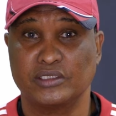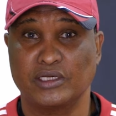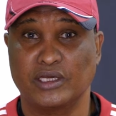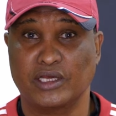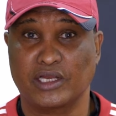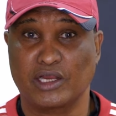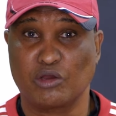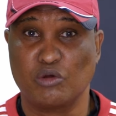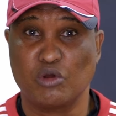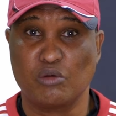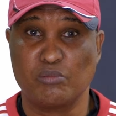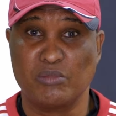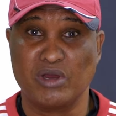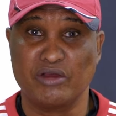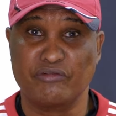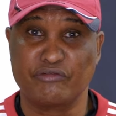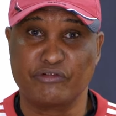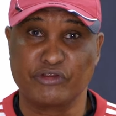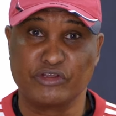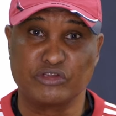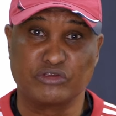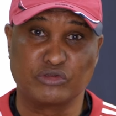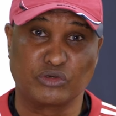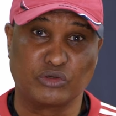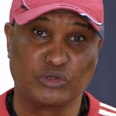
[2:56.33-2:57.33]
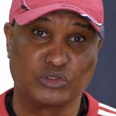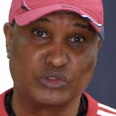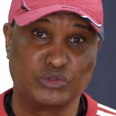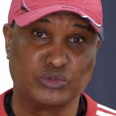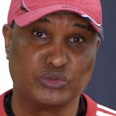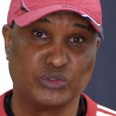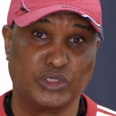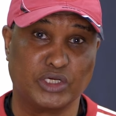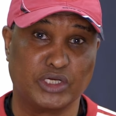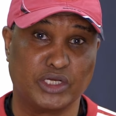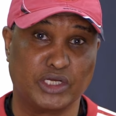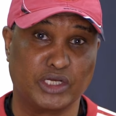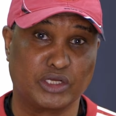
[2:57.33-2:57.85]
And I want my friend to go
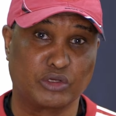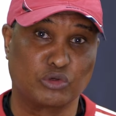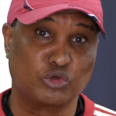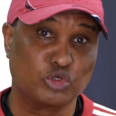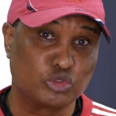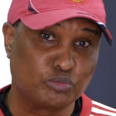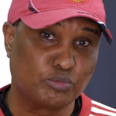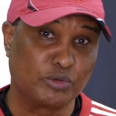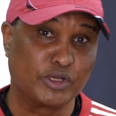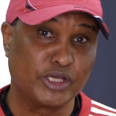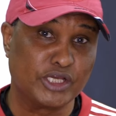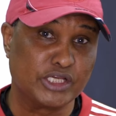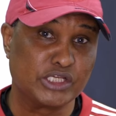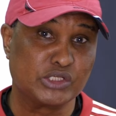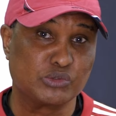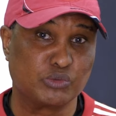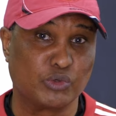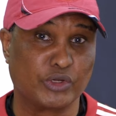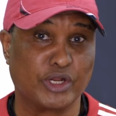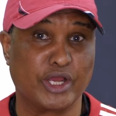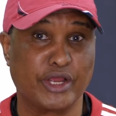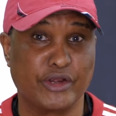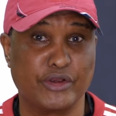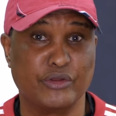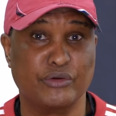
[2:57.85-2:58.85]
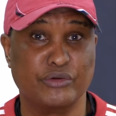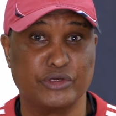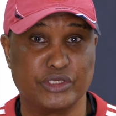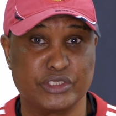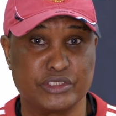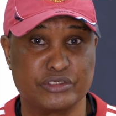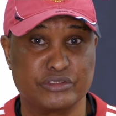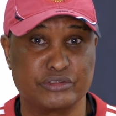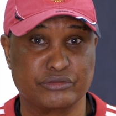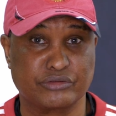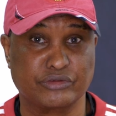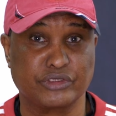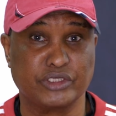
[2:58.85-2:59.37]
to a good place where I know
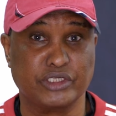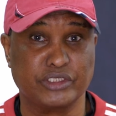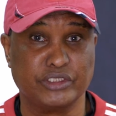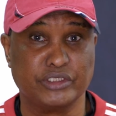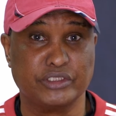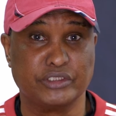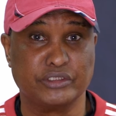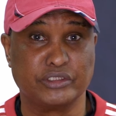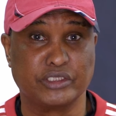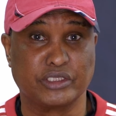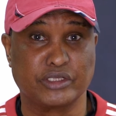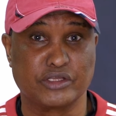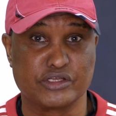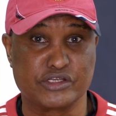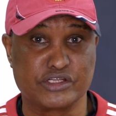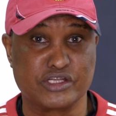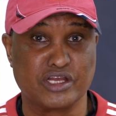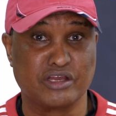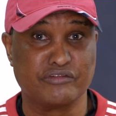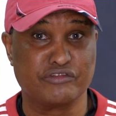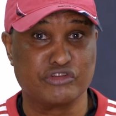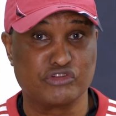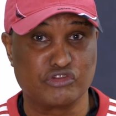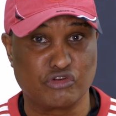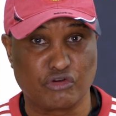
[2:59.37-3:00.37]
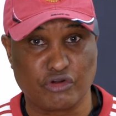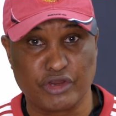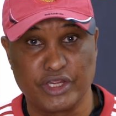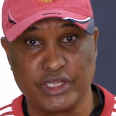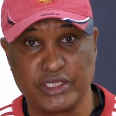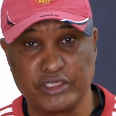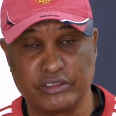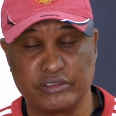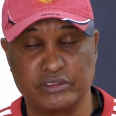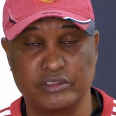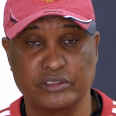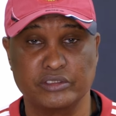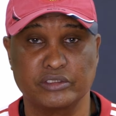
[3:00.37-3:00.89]
it's really, the staff is
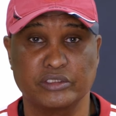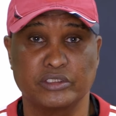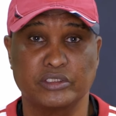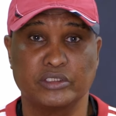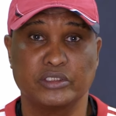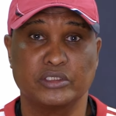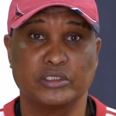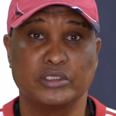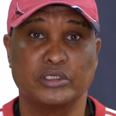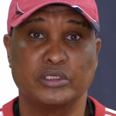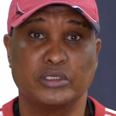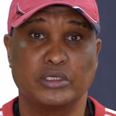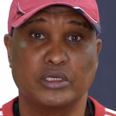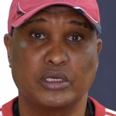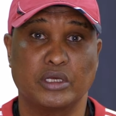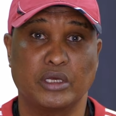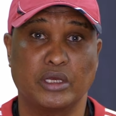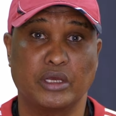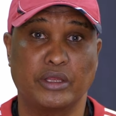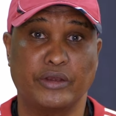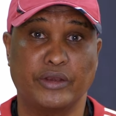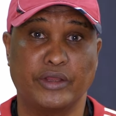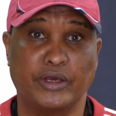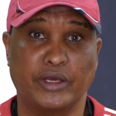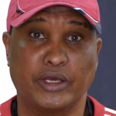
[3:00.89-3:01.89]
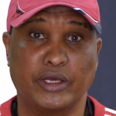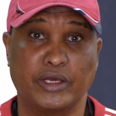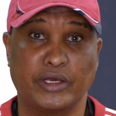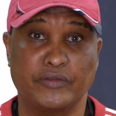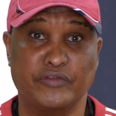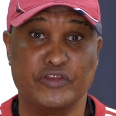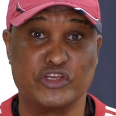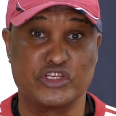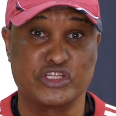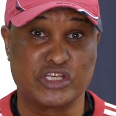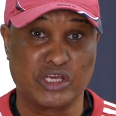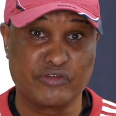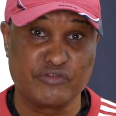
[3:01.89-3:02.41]
great and
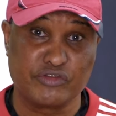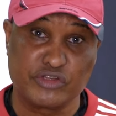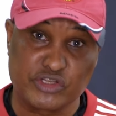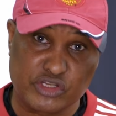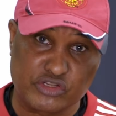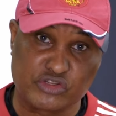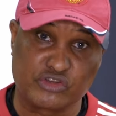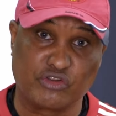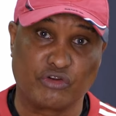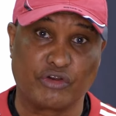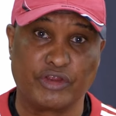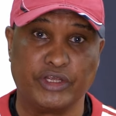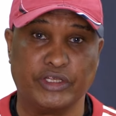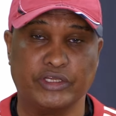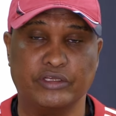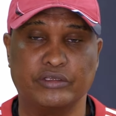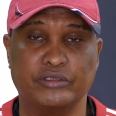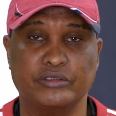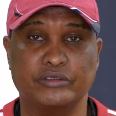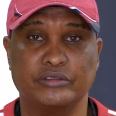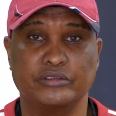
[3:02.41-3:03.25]
the service is great.